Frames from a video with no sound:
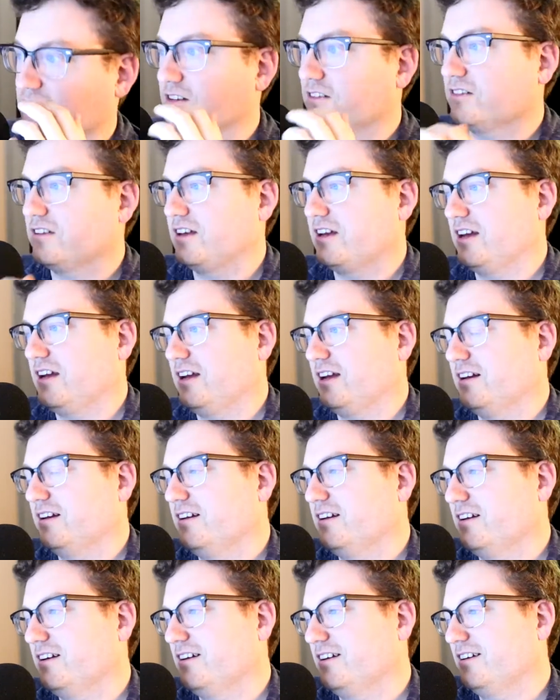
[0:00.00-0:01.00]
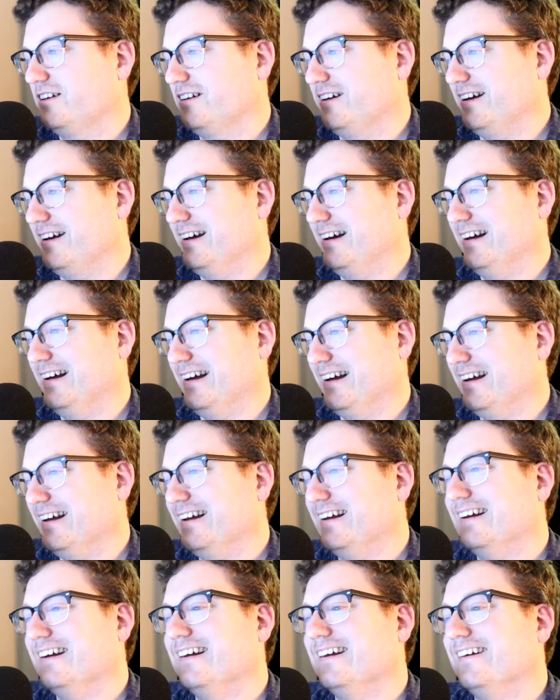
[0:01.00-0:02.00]
see,
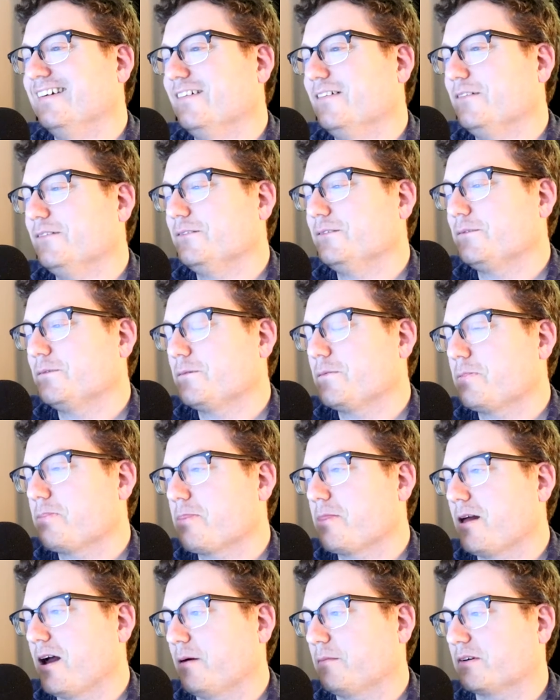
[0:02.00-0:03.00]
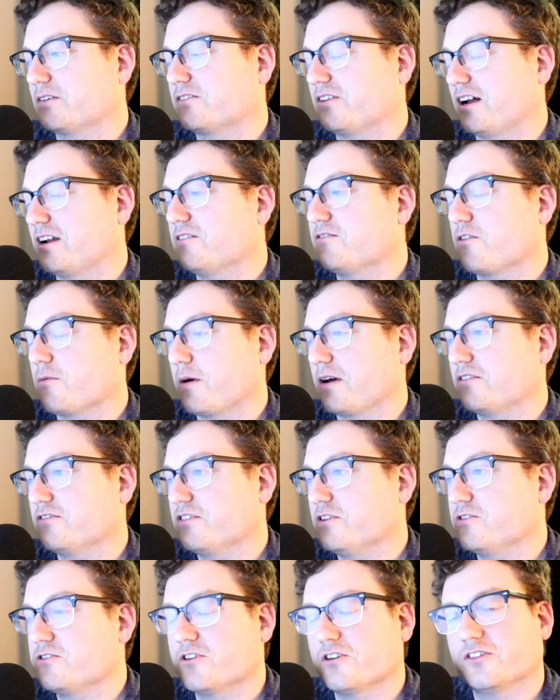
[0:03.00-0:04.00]
I'm excited for my
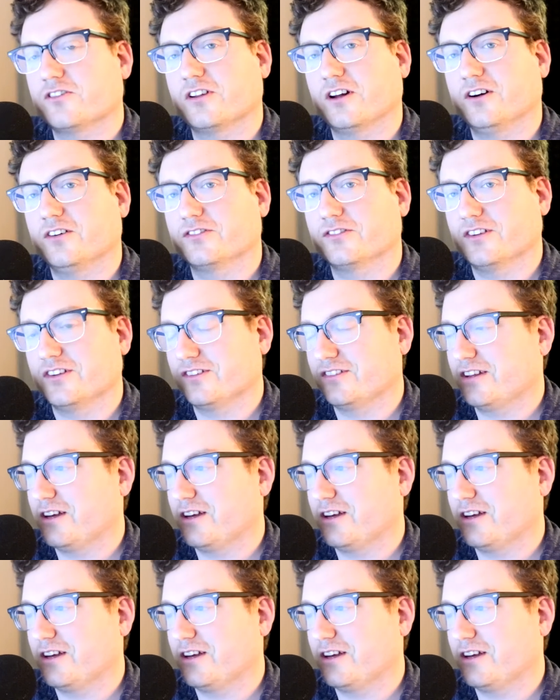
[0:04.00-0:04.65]
future self to see,